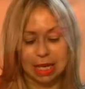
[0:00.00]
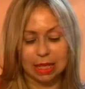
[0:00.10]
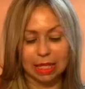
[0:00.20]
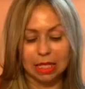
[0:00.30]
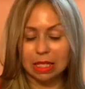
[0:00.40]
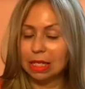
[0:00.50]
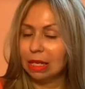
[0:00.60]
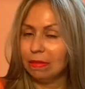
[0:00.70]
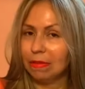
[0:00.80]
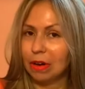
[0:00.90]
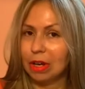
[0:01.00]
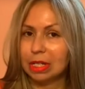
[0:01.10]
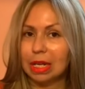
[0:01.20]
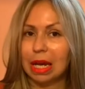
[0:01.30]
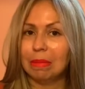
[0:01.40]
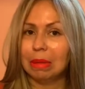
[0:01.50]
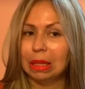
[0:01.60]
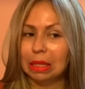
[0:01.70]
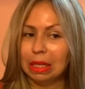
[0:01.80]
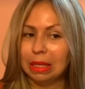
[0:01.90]
this Skin Frost, I believe,
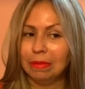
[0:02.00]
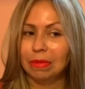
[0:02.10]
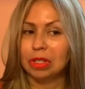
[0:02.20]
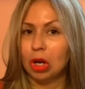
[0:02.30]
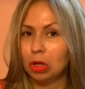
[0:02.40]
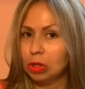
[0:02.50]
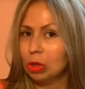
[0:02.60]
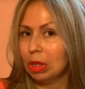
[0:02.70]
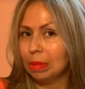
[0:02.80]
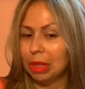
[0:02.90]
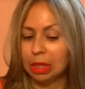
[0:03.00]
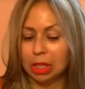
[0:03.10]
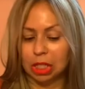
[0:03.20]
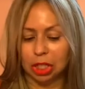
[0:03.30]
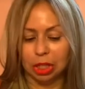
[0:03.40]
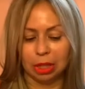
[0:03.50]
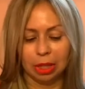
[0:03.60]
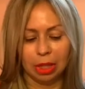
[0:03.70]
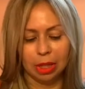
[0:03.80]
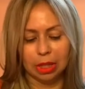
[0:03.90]
was also limited edition.
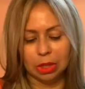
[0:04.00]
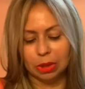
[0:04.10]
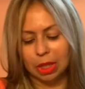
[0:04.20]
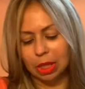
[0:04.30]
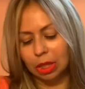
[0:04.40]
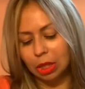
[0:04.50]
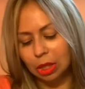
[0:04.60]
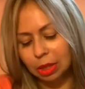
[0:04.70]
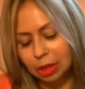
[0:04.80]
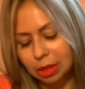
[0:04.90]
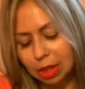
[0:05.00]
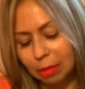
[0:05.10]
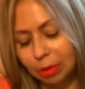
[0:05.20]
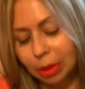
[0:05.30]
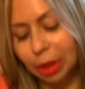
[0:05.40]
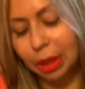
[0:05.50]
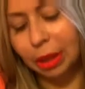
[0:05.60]
So take a look. Isn't that pretty?